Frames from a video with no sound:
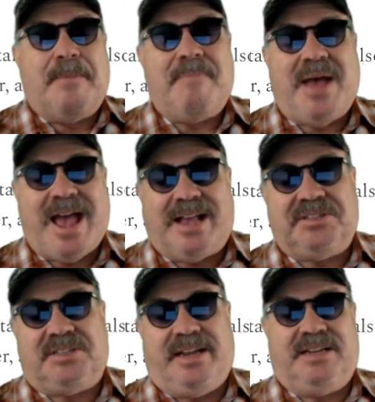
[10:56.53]

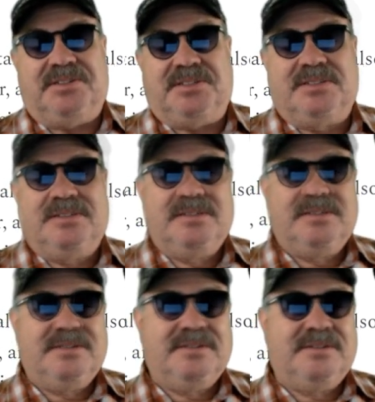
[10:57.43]
magazines.
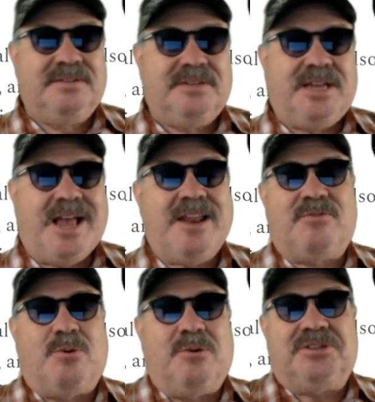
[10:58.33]
And of
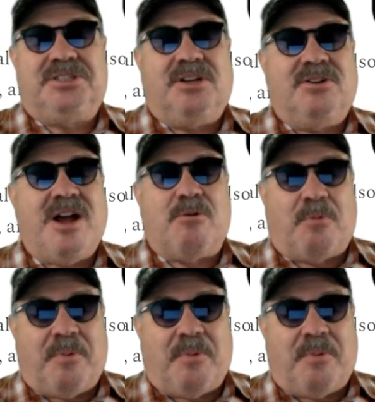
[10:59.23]
course, they're not